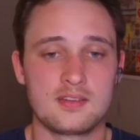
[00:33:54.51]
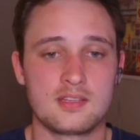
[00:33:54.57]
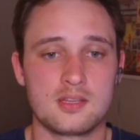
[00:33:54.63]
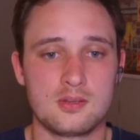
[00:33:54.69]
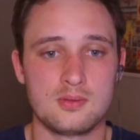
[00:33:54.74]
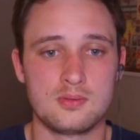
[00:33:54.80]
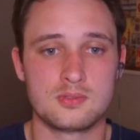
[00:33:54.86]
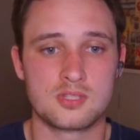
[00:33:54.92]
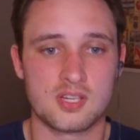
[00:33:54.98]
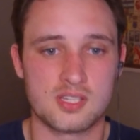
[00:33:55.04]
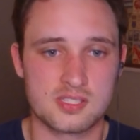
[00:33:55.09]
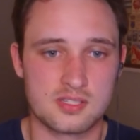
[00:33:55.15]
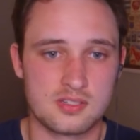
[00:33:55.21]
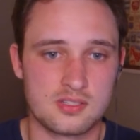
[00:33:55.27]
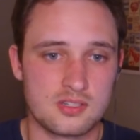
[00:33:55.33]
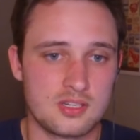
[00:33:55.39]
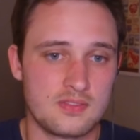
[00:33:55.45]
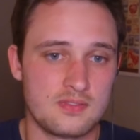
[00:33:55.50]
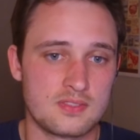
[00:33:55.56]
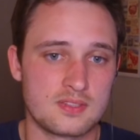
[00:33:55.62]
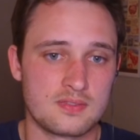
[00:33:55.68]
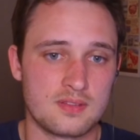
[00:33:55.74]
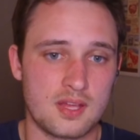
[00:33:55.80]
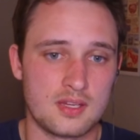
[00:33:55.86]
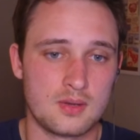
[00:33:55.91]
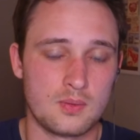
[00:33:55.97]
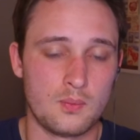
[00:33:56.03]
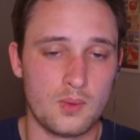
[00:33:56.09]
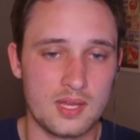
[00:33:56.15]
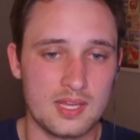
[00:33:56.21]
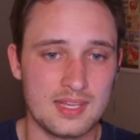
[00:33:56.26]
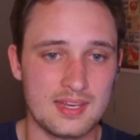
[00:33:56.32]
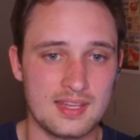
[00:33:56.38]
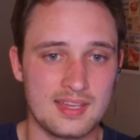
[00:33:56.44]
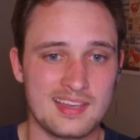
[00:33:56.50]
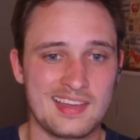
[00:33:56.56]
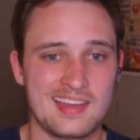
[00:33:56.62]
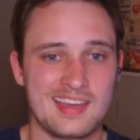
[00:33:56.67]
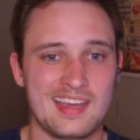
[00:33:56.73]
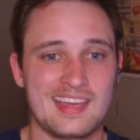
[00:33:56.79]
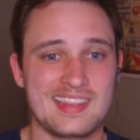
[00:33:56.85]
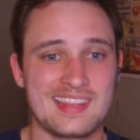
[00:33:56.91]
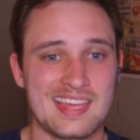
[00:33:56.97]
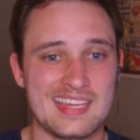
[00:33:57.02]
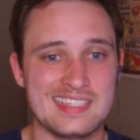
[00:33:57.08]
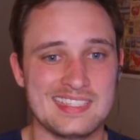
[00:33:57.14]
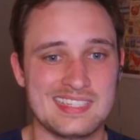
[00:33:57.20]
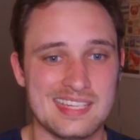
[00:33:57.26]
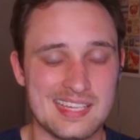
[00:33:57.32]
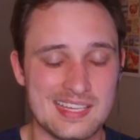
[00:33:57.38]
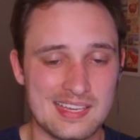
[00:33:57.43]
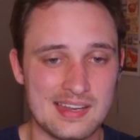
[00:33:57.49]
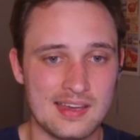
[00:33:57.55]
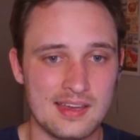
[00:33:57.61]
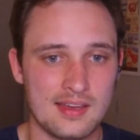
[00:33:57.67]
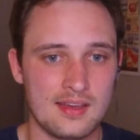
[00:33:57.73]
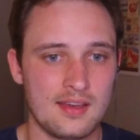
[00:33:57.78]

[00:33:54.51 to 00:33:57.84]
You trusted your defensive line to win, and they did.